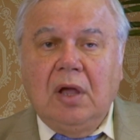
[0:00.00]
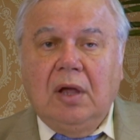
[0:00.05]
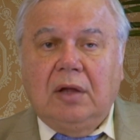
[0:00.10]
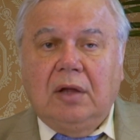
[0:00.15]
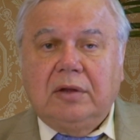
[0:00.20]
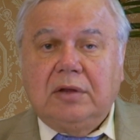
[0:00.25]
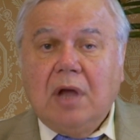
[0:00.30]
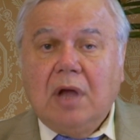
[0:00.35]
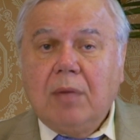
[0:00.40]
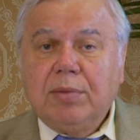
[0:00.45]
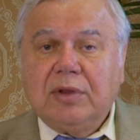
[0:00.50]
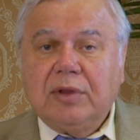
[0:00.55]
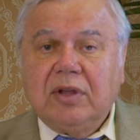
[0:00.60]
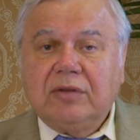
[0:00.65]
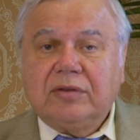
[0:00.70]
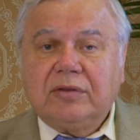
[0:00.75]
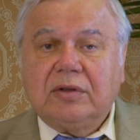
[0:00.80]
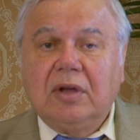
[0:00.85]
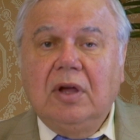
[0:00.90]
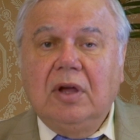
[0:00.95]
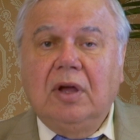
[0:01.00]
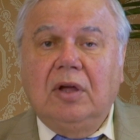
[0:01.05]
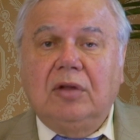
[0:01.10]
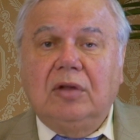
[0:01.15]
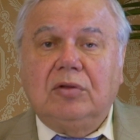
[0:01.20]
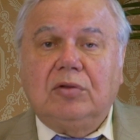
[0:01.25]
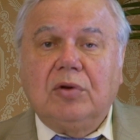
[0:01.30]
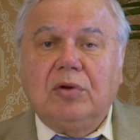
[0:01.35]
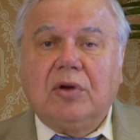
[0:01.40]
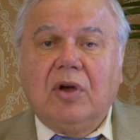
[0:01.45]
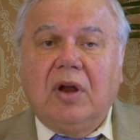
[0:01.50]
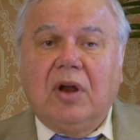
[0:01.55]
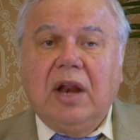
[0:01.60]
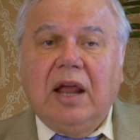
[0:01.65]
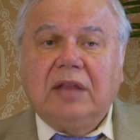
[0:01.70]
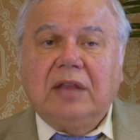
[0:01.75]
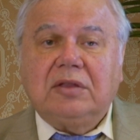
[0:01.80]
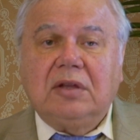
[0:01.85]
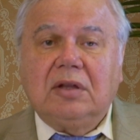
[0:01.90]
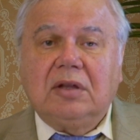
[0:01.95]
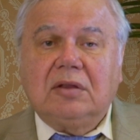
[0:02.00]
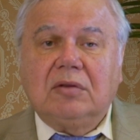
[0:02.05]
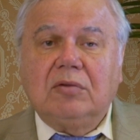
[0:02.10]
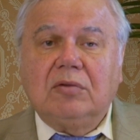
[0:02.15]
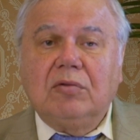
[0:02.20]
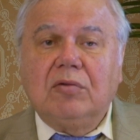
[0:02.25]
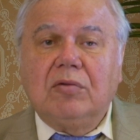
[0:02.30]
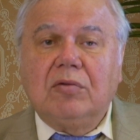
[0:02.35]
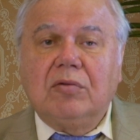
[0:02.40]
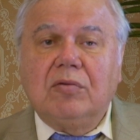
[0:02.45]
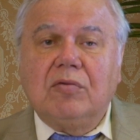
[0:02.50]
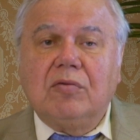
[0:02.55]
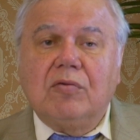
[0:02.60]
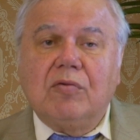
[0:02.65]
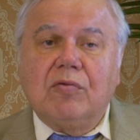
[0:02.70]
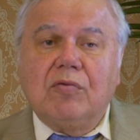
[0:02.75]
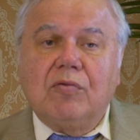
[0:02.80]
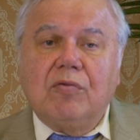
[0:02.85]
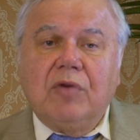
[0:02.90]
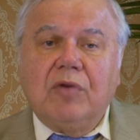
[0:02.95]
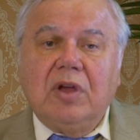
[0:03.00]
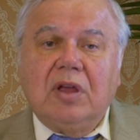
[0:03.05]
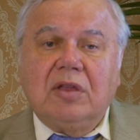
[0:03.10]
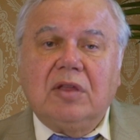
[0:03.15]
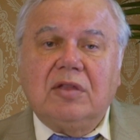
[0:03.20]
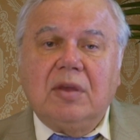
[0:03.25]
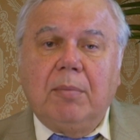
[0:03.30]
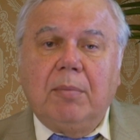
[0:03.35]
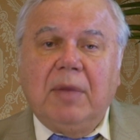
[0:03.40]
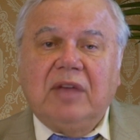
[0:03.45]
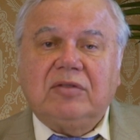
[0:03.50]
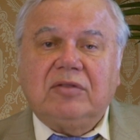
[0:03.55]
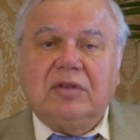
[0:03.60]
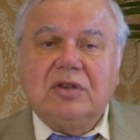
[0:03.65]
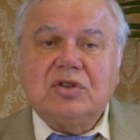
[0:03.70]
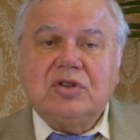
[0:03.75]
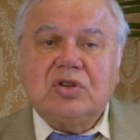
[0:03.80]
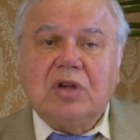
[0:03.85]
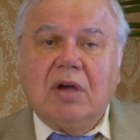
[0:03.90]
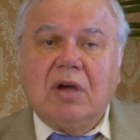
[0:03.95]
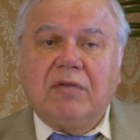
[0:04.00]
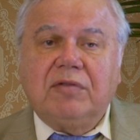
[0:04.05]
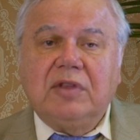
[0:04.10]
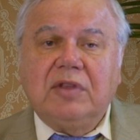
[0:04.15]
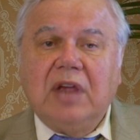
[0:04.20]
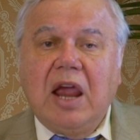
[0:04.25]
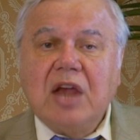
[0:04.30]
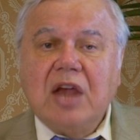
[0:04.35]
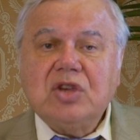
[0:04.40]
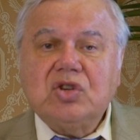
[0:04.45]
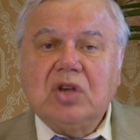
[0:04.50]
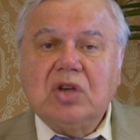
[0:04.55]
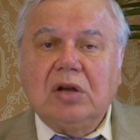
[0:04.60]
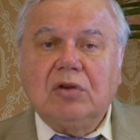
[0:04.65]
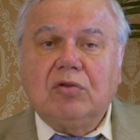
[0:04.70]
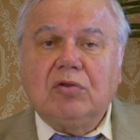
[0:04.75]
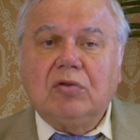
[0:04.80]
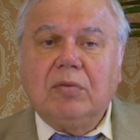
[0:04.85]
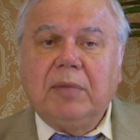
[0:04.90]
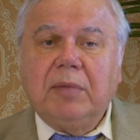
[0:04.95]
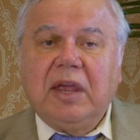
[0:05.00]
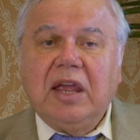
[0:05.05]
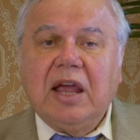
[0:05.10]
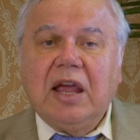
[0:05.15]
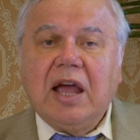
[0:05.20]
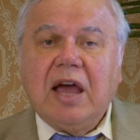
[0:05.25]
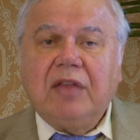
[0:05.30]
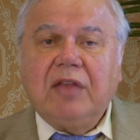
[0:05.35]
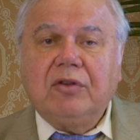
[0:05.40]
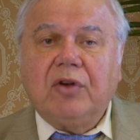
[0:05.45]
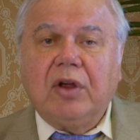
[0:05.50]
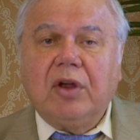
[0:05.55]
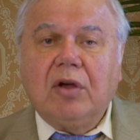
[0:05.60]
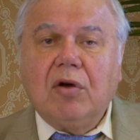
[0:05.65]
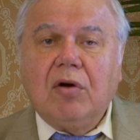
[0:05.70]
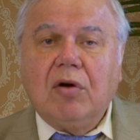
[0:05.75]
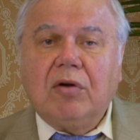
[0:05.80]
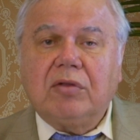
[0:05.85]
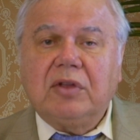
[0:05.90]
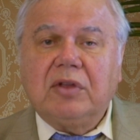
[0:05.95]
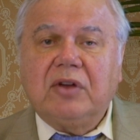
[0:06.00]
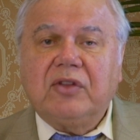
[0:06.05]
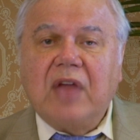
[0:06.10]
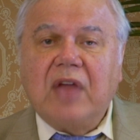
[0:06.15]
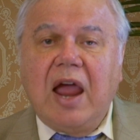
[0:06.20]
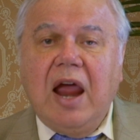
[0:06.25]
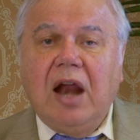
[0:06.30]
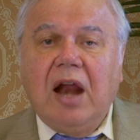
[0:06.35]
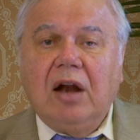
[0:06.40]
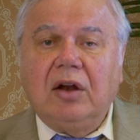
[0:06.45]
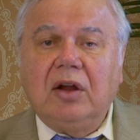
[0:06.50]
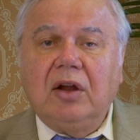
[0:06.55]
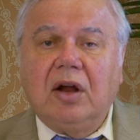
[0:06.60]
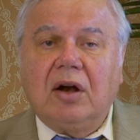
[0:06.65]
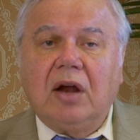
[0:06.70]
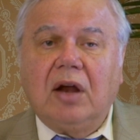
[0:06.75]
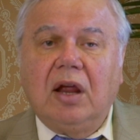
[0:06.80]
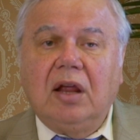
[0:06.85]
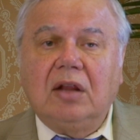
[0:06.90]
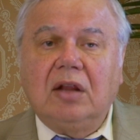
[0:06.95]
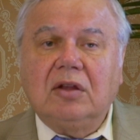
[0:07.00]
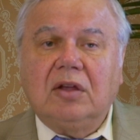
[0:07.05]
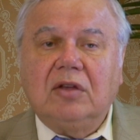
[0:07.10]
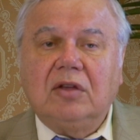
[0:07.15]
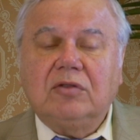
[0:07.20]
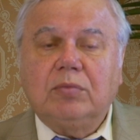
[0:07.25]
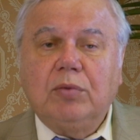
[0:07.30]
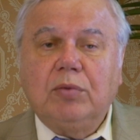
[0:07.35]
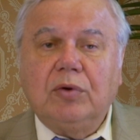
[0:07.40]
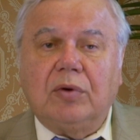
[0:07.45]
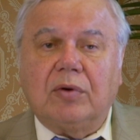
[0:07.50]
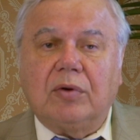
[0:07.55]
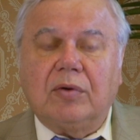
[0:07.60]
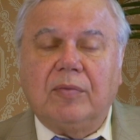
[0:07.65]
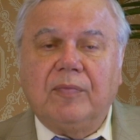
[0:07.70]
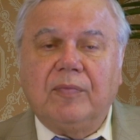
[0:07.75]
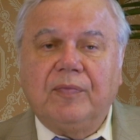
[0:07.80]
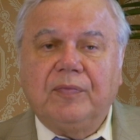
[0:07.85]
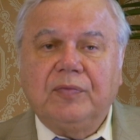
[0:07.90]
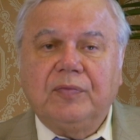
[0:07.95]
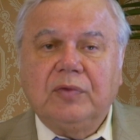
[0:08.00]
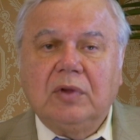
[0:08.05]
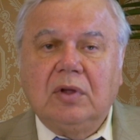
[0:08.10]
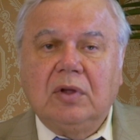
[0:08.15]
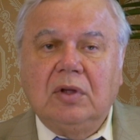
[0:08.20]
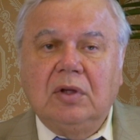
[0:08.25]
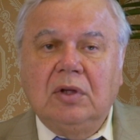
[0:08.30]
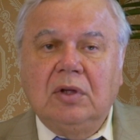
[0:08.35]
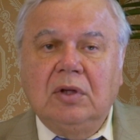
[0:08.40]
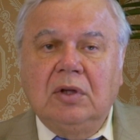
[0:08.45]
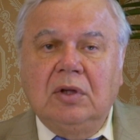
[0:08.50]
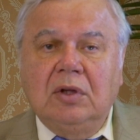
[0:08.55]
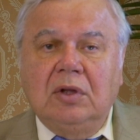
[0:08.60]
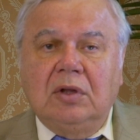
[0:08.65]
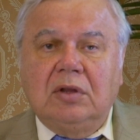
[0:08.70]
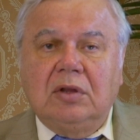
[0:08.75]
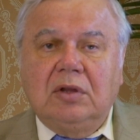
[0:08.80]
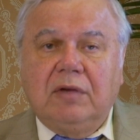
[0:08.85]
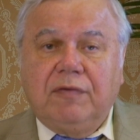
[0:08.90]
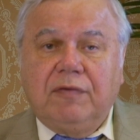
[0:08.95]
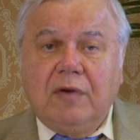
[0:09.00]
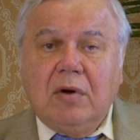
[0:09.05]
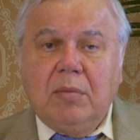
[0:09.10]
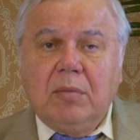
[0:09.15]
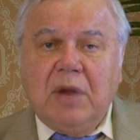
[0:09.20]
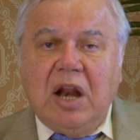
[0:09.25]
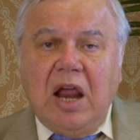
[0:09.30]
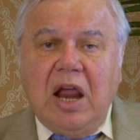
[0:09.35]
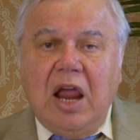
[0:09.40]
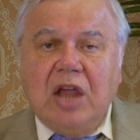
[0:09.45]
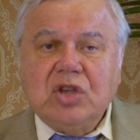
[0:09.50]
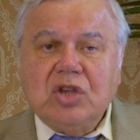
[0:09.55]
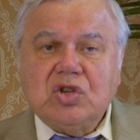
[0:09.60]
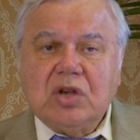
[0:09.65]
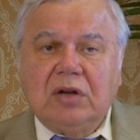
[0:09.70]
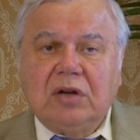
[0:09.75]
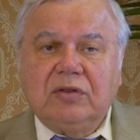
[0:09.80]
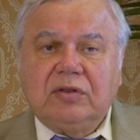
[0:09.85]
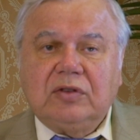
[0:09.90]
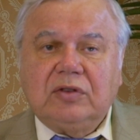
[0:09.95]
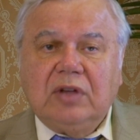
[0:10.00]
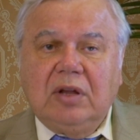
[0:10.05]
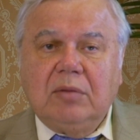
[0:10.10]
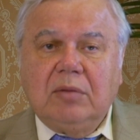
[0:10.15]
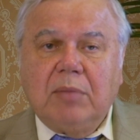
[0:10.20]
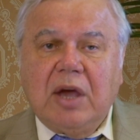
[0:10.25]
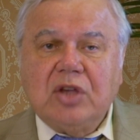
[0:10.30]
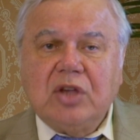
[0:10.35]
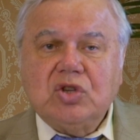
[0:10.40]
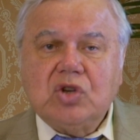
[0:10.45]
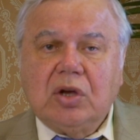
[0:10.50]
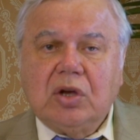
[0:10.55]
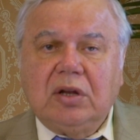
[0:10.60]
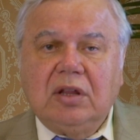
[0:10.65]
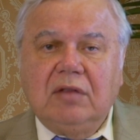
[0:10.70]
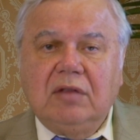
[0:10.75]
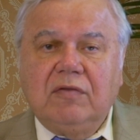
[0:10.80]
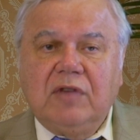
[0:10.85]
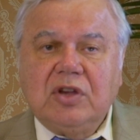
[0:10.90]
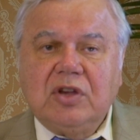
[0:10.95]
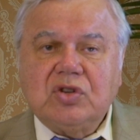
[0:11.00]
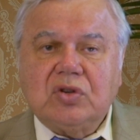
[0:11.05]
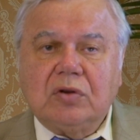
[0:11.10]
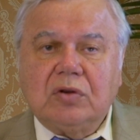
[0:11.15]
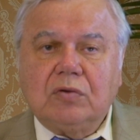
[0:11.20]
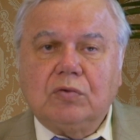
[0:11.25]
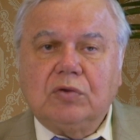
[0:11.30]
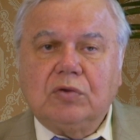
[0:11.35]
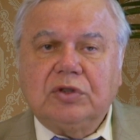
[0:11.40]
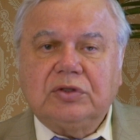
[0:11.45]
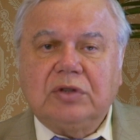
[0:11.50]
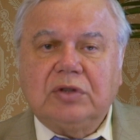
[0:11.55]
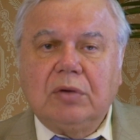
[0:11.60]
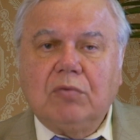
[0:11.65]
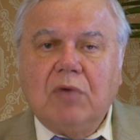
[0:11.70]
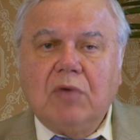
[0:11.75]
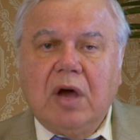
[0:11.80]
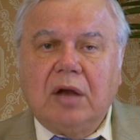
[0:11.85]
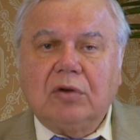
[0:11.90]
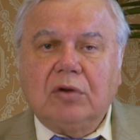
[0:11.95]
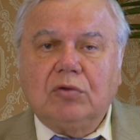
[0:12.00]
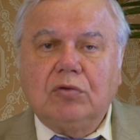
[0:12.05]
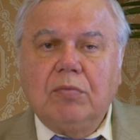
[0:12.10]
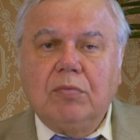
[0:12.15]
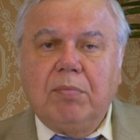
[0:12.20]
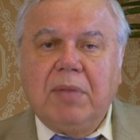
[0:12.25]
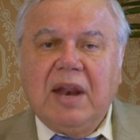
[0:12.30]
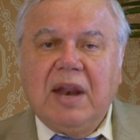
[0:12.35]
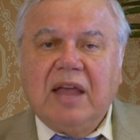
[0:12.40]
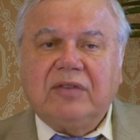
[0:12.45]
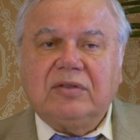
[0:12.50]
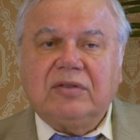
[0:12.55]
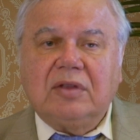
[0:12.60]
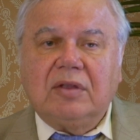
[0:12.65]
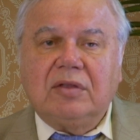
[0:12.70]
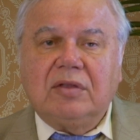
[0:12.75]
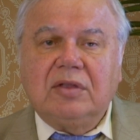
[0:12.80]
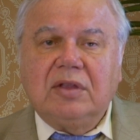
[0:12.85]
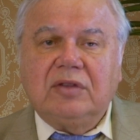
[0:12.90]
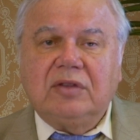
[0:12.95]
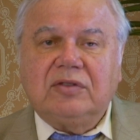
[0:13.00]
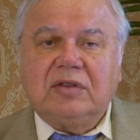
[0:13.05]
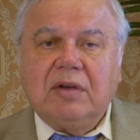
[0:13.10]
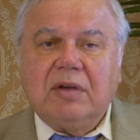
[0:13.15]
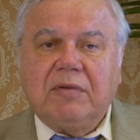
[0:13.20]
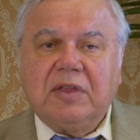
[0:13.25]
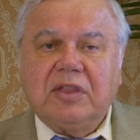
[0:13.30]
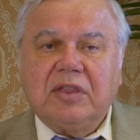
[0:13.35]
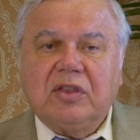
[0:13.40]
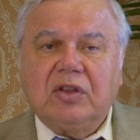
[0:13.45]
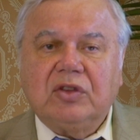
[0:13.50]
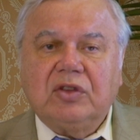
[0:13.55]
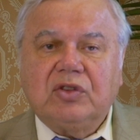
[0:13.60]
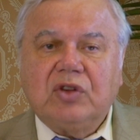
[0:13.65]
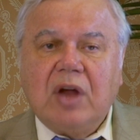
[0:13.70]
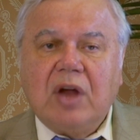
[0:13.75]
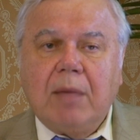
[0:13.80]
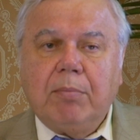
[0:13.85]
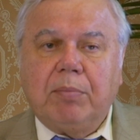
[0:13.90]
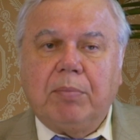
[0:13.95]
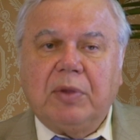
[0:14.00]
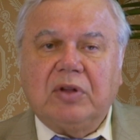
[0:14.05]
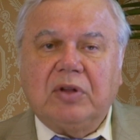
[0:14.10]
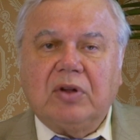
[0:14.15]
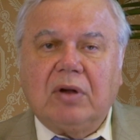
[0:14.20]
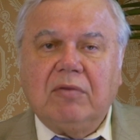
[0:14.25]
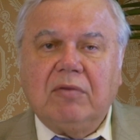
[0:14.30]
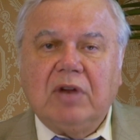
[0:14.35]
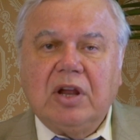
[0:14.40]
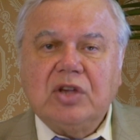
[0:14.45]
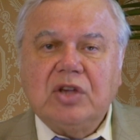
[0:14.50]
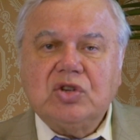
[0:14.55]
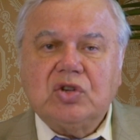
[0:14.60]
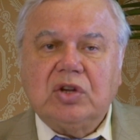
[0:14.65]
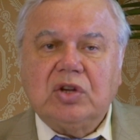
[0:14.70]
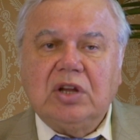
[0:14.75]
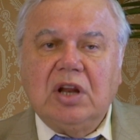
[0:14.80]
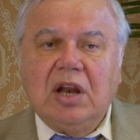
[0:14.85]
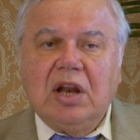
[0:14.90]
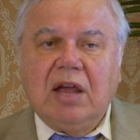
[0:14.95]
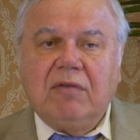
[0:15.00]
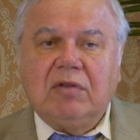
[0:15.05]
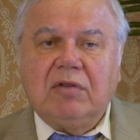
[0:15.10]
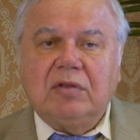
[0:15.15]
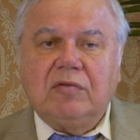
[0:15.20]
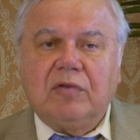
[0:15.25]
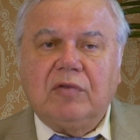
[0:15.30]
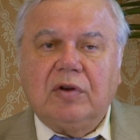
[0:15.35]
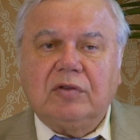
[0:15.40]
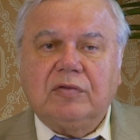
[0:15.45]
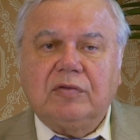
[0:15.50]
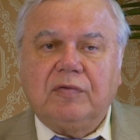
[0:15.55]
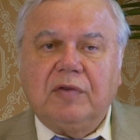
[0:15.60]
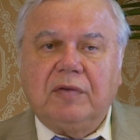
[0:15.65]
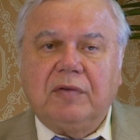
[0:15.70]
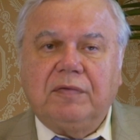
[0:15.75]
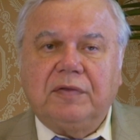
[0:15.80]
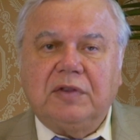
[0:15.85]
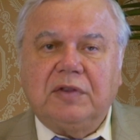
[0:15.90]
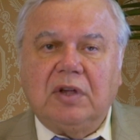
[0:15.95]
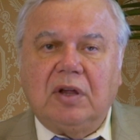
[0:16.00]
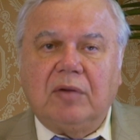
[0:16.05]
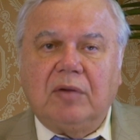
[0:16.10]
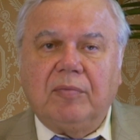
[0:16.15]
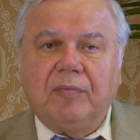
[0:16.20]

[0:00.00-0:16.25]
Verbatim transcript: Doubtless to connect it with the message of the angel whom he had recorded earlier in his book. The former angel seen by John in vision was the one who blasted the seventh trumpet, Revelation 11, verse 15.